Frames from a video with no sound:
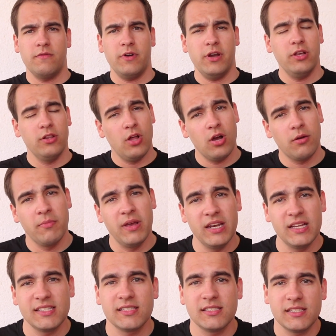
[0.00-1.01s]
very long
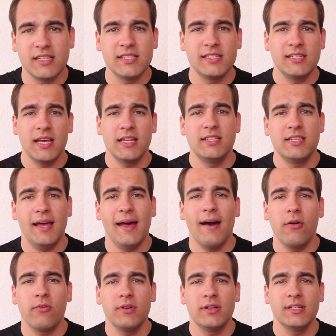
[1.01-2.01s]
minute since I sat
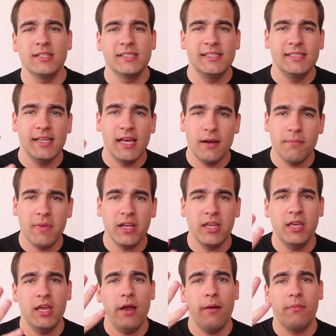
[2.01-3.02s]
down, set up my
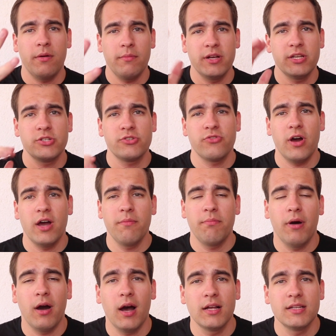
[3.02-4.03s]
camera, my
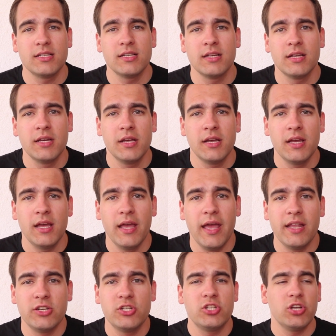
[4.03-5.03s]
tripod,
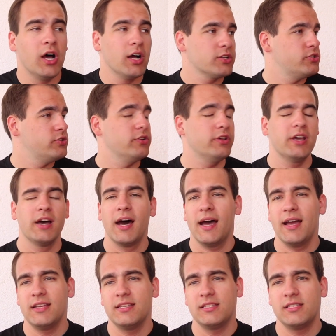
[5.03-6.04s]
and talked to you
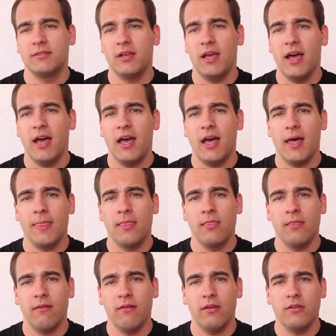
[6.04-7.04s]
guys. And
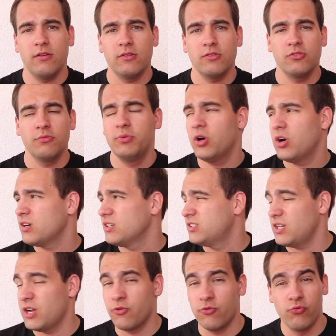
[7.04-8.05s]
to be
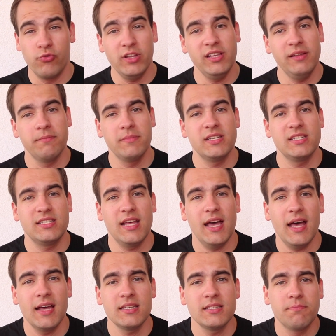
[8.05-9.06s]
honest, I really miss
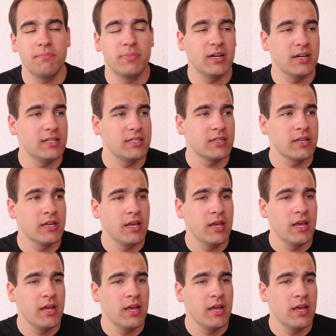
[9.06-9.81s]
that, but